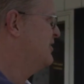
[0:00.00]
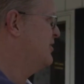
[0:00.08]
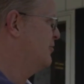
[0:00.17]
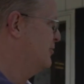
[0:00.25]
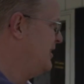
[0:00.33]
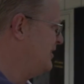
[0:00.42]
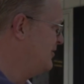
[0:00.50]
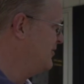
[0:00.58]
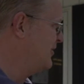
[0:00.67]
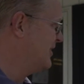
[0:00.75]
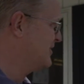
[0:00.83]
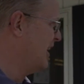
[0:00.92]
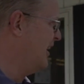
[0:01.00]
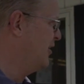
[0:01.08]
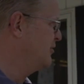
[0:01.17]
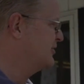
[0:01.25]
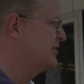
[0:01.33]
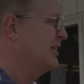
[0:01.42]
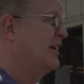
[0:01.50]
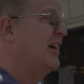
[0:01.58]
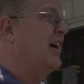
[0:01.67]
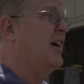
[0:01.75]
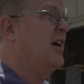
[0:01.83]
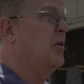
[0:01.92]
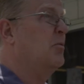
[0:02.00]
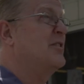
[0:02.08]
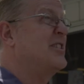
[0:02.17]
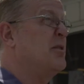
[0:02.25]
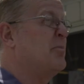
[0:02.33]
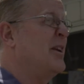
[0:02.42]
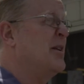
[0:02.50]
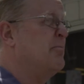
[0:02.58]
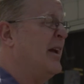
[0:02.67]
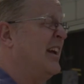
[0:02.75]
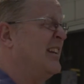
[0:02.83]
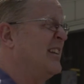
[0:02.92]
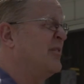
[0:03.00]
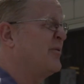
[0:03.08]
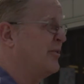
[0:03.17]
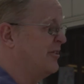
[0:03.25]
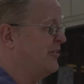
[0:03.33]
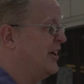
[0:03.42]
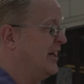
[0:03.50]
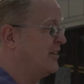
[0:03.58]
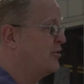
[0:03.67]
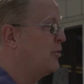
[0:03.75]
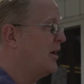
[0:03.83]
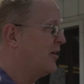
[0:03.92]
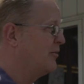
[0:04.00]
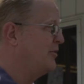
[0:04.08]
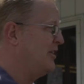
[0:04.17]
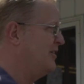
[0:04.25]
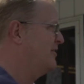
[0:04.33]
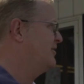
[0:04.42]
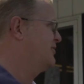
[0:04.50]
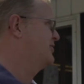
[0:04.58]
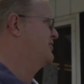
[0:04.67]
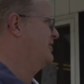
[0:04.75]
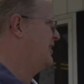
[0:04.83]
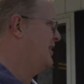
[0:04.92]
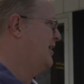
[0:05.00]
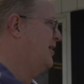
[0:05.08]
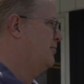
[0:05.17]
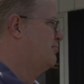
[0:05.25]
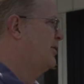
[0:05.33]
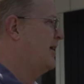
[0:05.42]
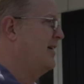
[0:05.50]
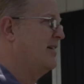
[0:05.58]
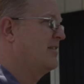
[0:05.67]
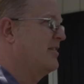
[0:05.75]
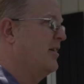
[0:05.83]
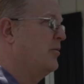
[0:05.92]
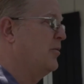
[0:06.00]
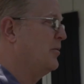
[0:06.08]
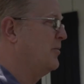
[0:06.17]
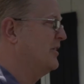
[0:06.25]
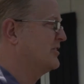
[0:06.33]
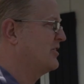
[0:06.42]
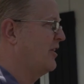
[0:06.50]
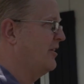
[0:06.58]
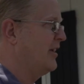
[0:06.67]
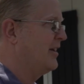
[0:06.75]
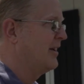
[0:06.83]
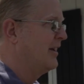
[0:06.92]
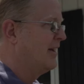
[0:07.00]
to redo this house um, which had been abandoned for like 12 years uh, prior to when we started.